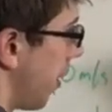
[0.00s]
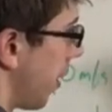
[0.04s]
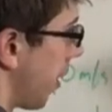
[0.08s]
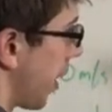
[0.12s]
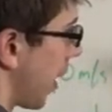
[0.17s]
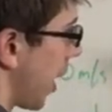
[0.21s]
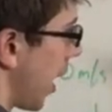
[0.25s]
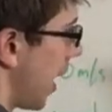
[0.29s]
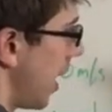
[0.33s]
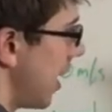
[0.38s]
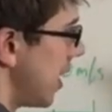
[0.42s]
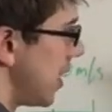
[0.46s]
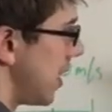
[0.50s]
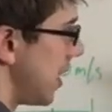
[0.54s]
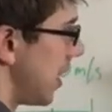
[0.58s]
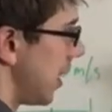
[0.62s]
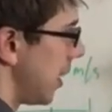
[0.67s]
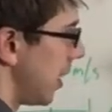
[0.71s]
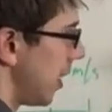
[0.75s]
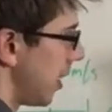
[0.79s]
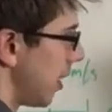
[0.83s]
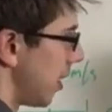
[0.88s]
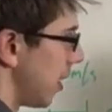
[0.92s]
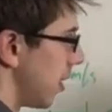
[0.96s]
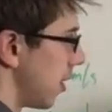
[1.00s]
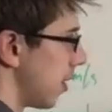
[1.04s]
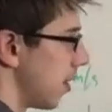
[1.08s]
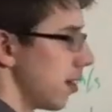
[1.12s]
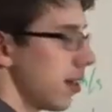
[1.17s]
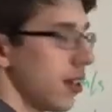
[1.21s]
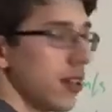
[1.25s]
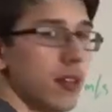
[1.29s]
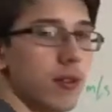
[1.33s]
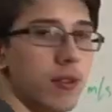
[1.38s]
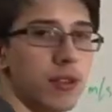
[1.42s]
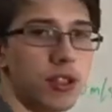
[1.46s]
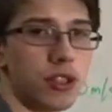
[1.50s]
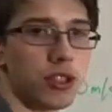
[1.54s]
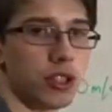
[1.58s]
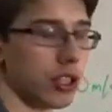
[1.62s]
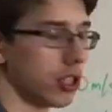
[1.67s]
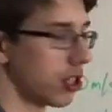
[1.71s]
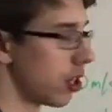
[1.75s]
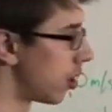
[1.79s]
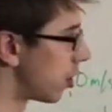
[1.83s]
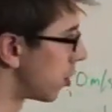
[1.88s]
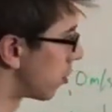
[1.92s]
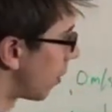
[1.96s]
kd, which is just
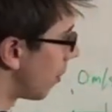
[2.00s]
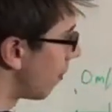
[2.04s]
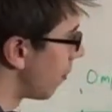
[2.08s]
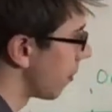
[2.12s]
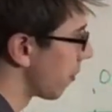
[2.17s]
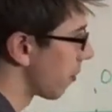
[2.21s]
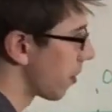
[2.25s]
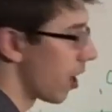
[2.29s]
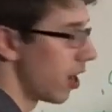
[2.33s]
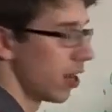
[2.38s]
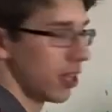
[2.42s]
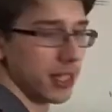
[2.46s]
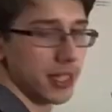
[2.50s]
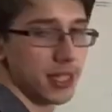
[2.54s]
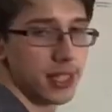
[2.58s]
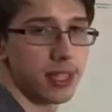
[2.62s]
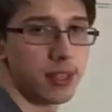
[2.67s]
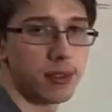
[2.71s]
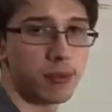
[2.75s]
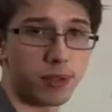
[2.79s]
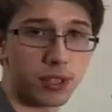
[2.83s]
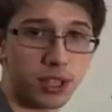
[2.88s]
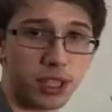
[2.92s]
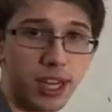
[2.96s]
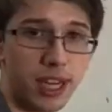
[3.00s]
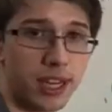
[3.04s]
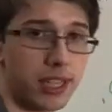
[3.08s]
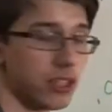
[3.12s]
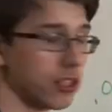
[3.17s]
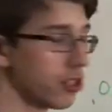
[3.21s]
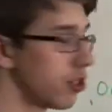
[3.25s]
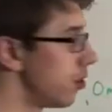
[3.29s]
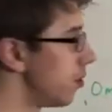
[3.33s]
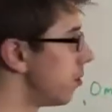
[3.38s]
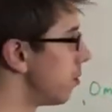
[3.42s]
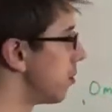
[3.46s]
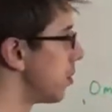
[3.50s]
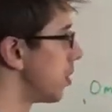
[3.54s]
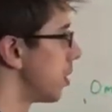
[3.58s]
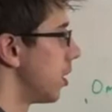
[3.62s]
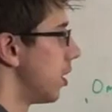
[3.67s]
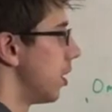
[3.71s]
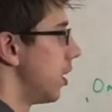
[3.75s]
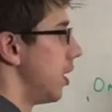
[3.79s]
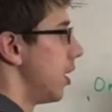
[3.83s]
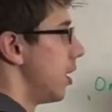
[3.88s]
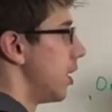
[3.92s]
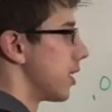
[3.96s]
our derivative constant, which again is tuned,
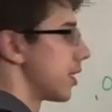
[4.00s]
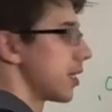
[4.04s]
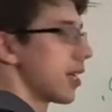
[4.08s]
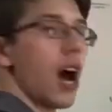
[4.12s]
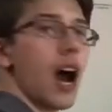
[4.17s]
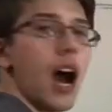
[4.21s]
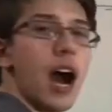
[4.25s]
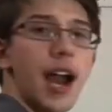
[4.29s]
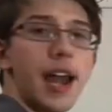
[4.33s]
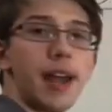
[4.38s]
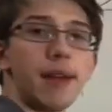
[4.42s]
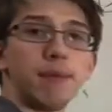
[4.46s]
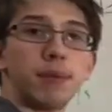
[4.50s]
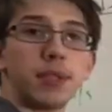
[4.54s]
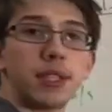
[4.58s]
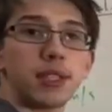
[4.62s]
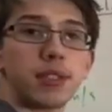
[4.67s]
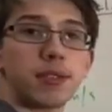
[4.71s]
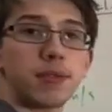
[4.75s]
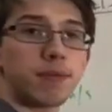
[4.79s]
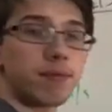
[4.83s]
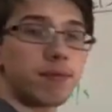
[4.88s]
times,